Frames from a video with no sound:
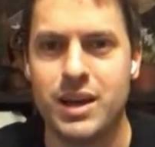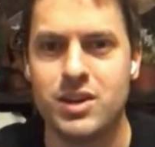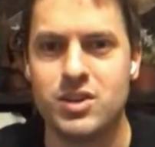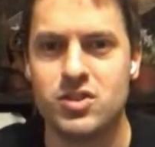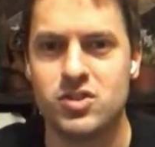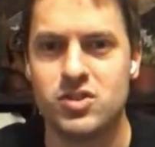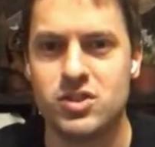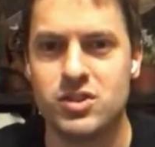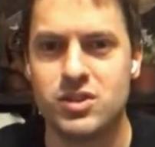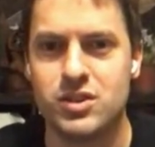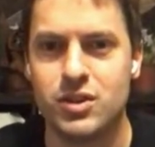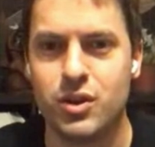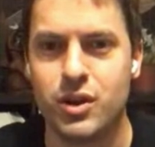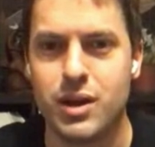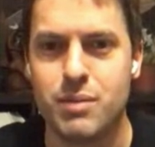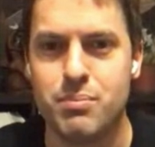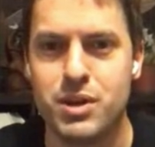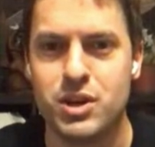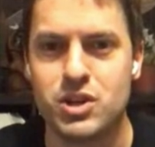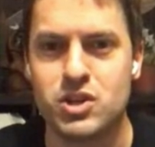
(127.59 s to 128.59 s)
That way I can
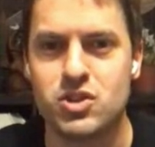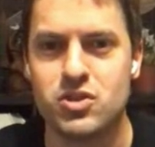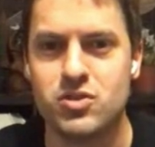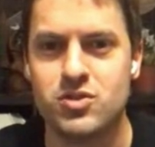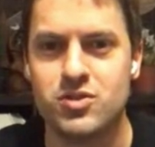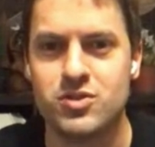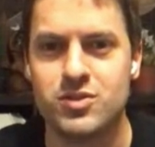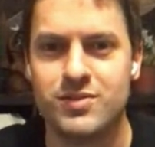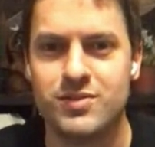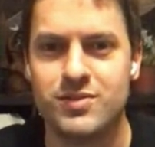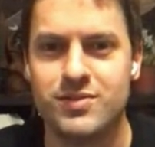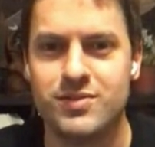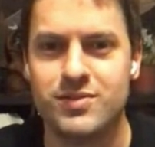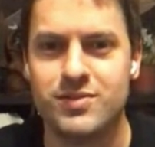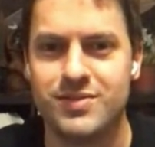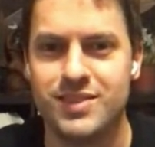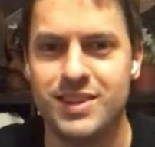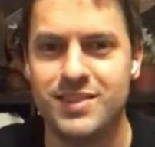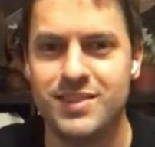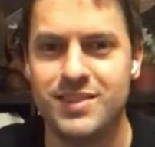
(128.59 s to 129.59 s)
just look at
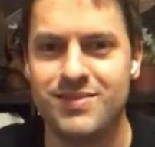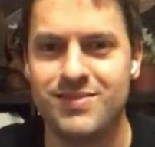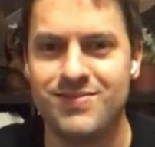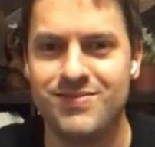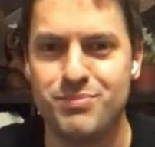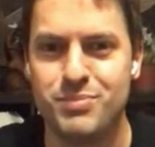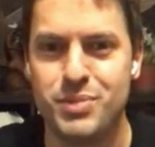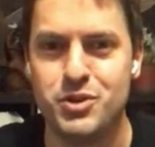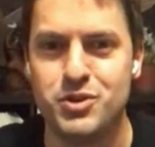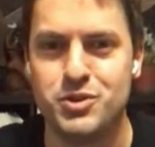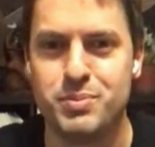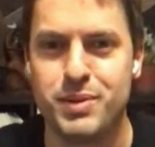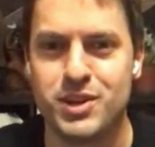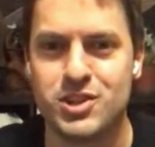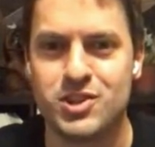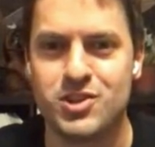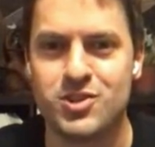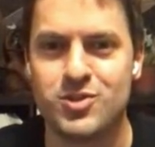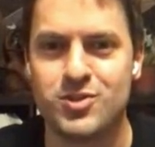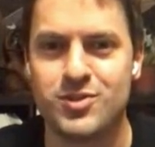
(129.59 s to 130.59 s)
pictures and
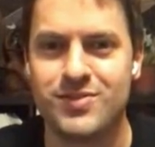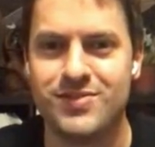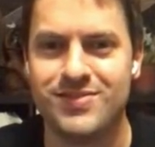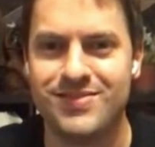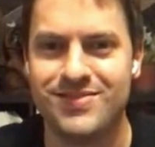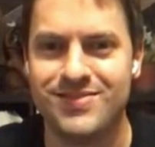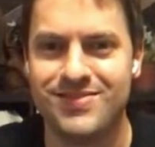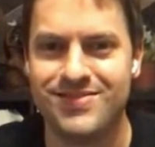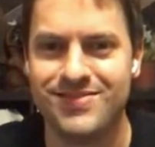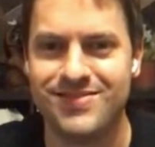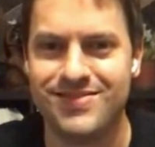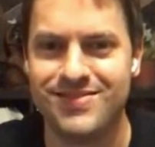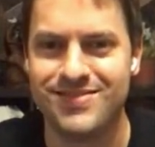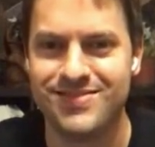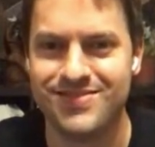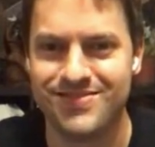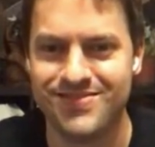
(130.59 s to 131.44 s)
post pictures.